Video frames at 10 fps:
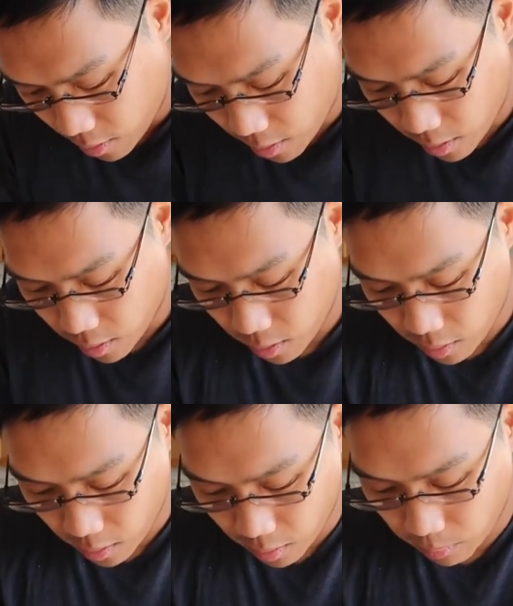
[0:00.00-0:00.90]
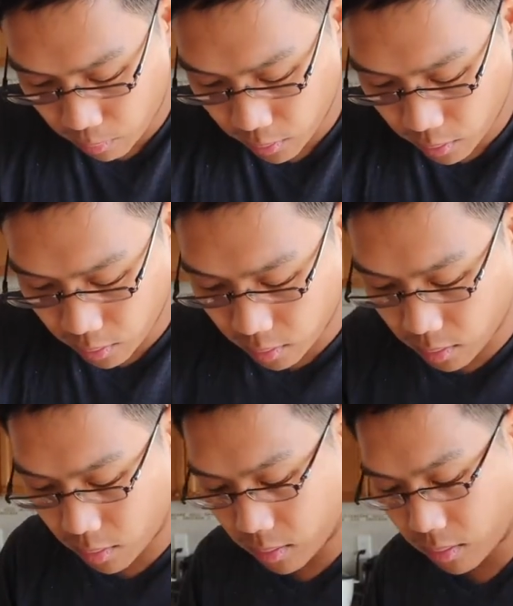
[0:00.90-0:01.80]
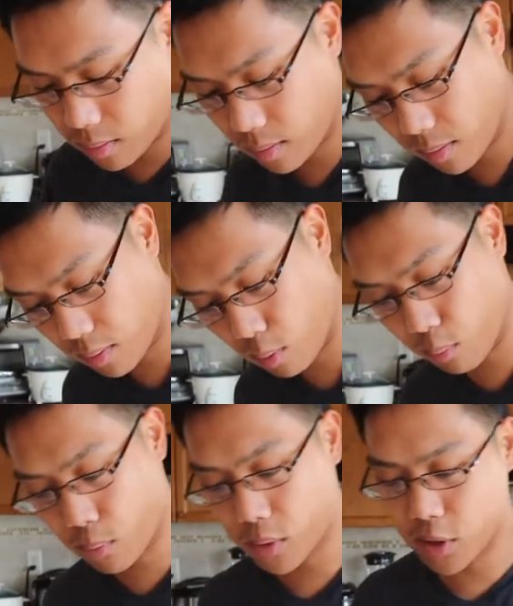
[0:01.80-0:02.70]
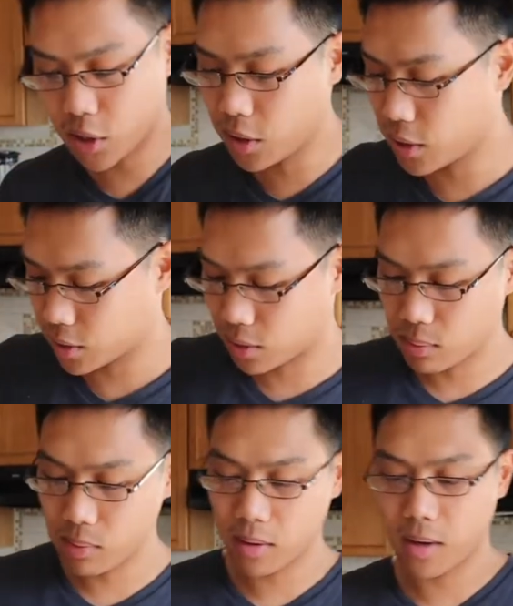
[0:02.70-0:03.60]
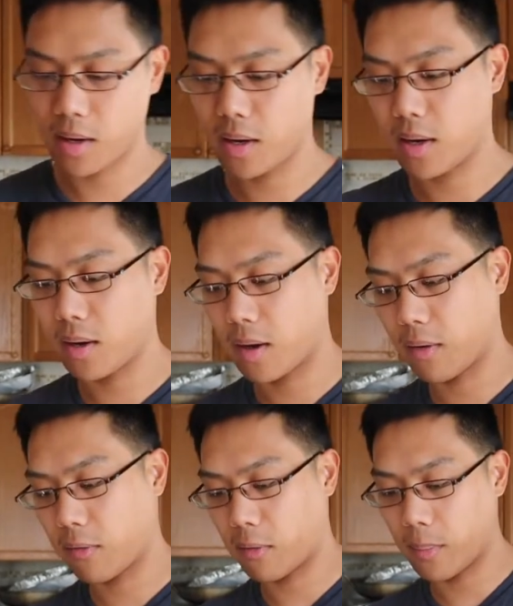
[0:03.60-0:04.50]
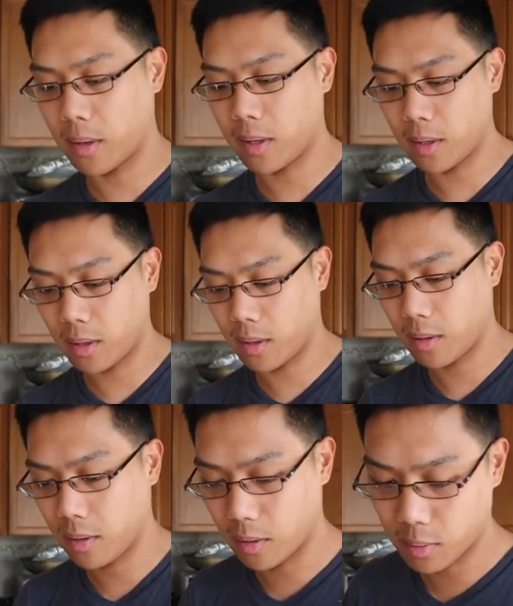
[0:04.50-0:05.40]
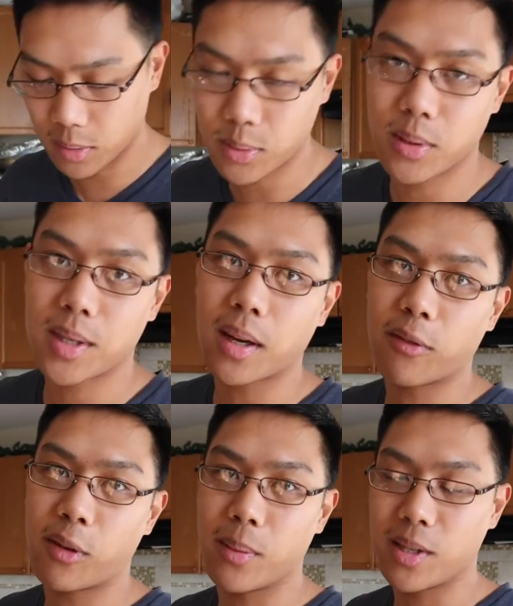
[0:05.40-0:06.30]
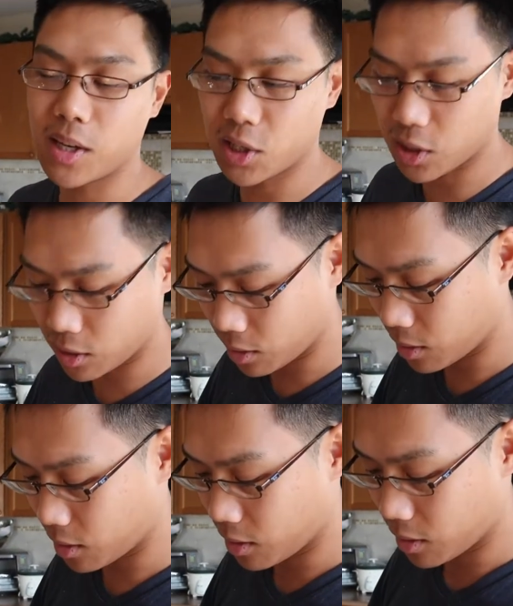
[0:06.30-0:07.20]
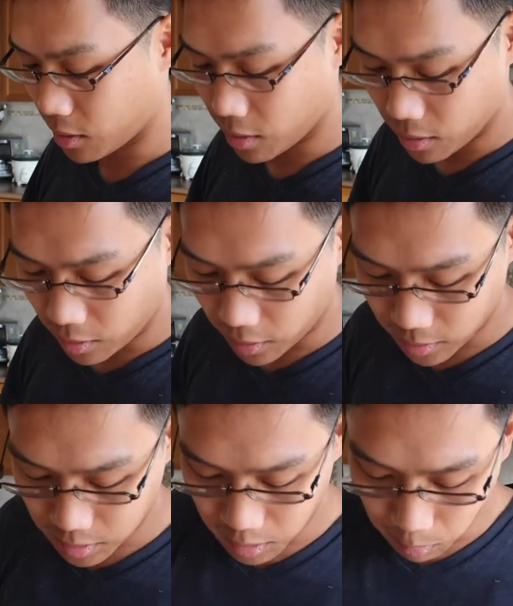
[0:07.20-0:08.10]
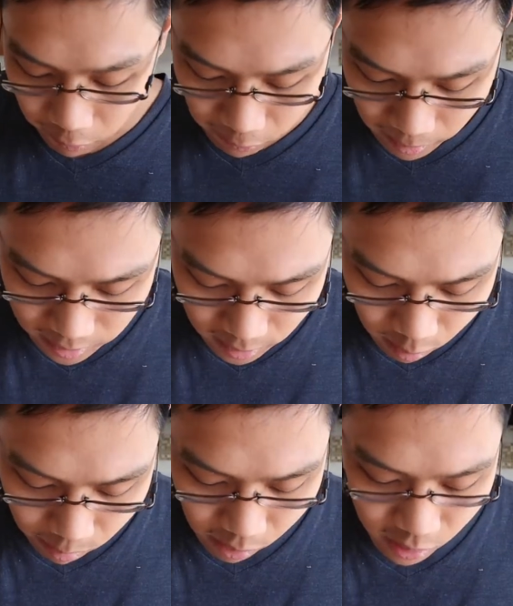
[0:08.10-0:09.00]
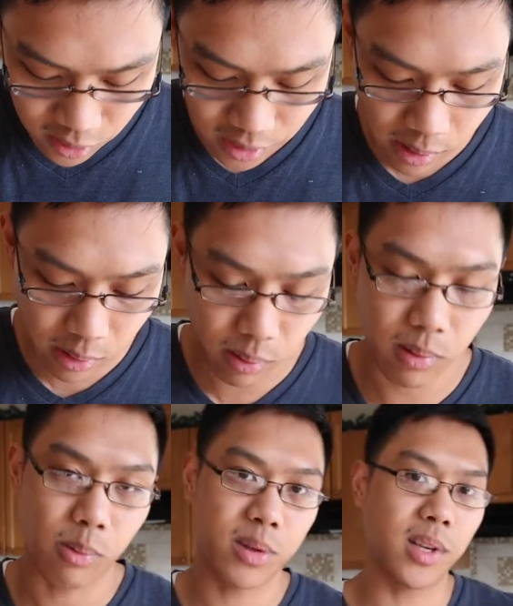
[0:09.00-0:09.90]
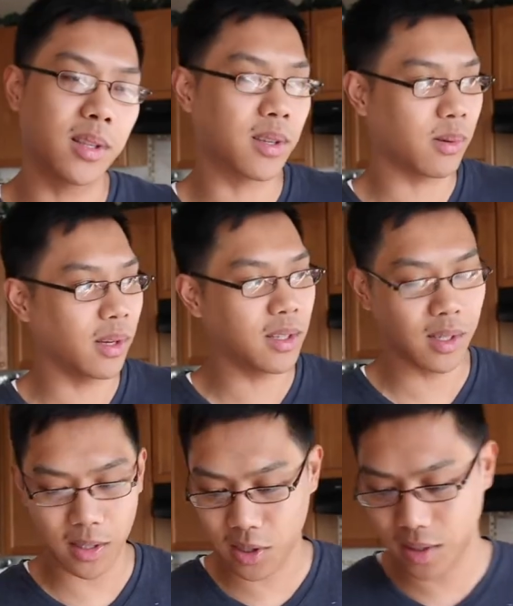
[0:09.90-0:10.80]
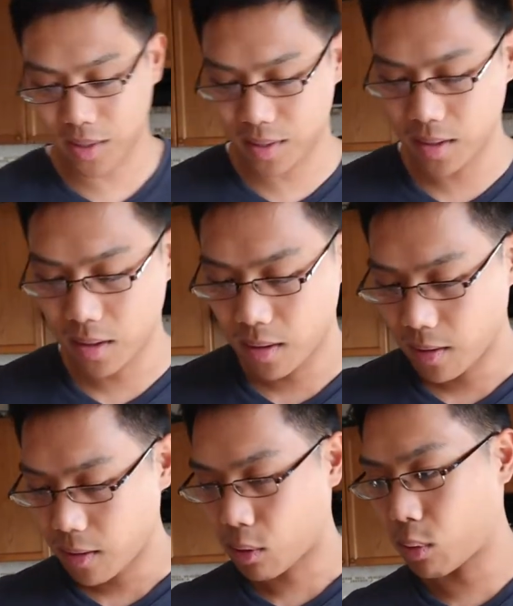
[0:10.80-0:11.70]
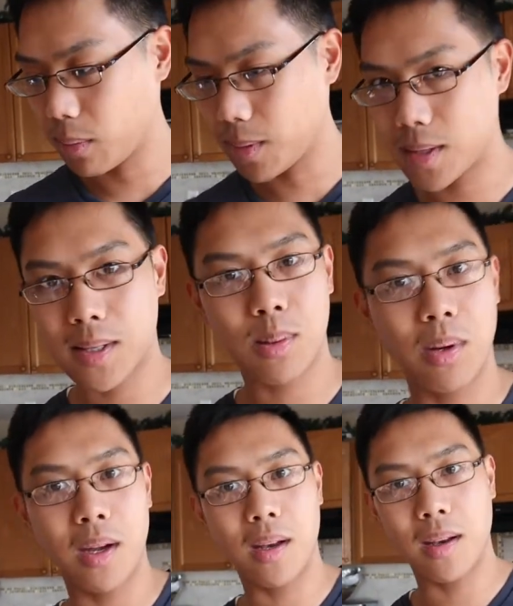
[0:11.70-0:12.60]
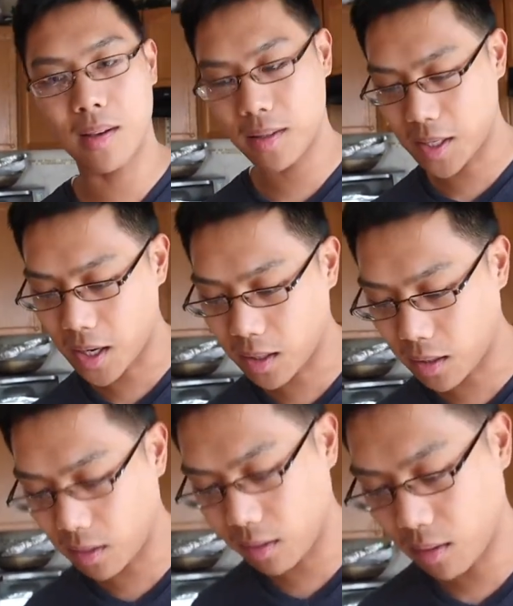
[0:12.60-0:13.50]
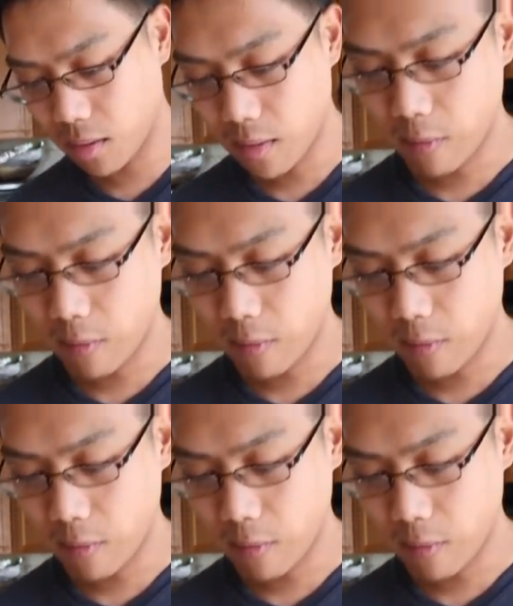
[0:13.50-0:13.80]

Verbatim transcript: and I put the oat porridge in the dough, and I ferment it. It goes through a second fermentation, hence double fermented oat porridge sourdough. It results in really delicious, creamy, sweet, tangy